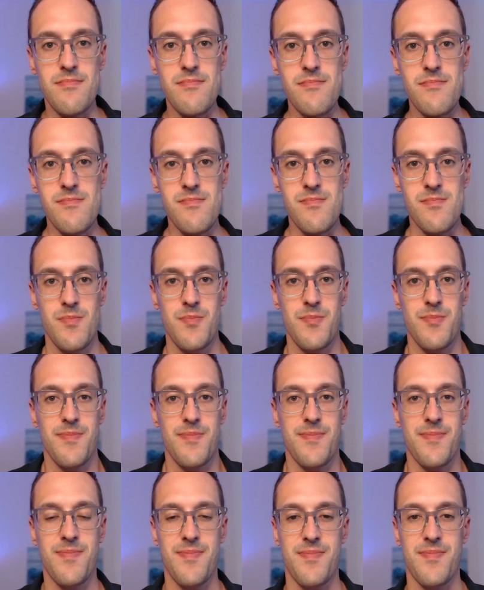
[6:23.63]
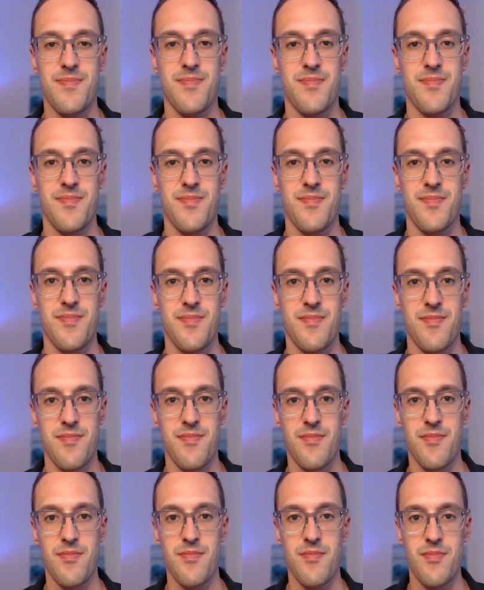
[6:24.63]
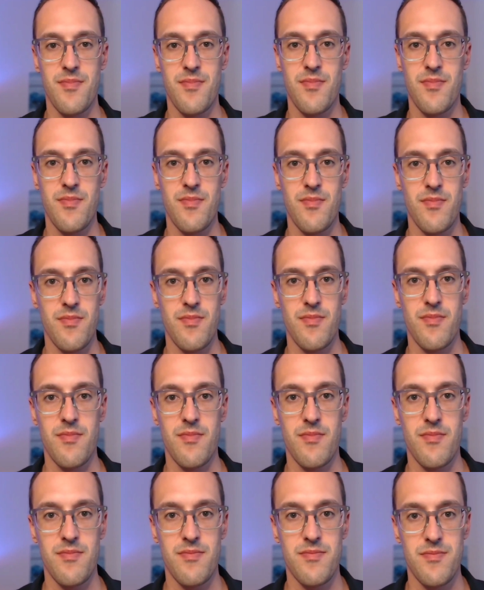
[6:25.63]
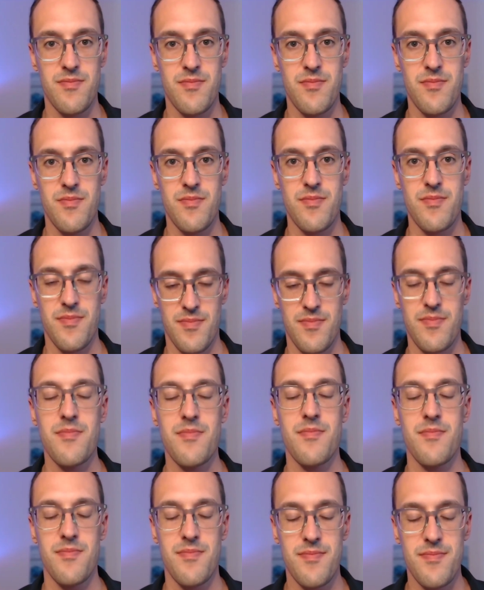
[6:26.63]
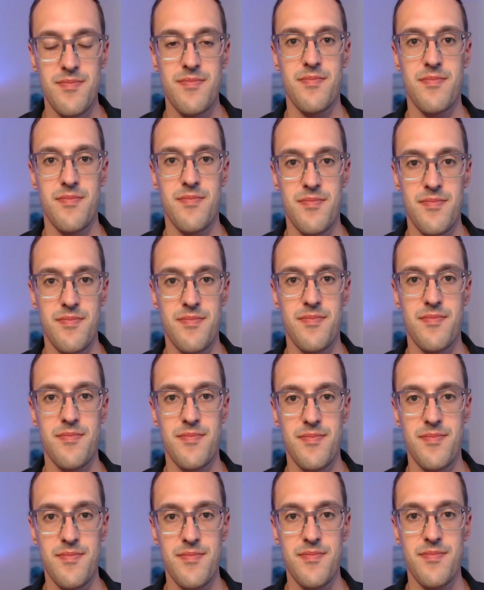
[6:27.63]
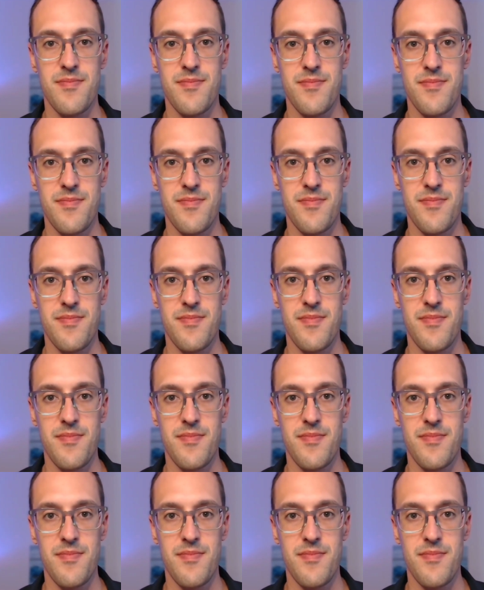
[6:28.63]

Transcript: (silent)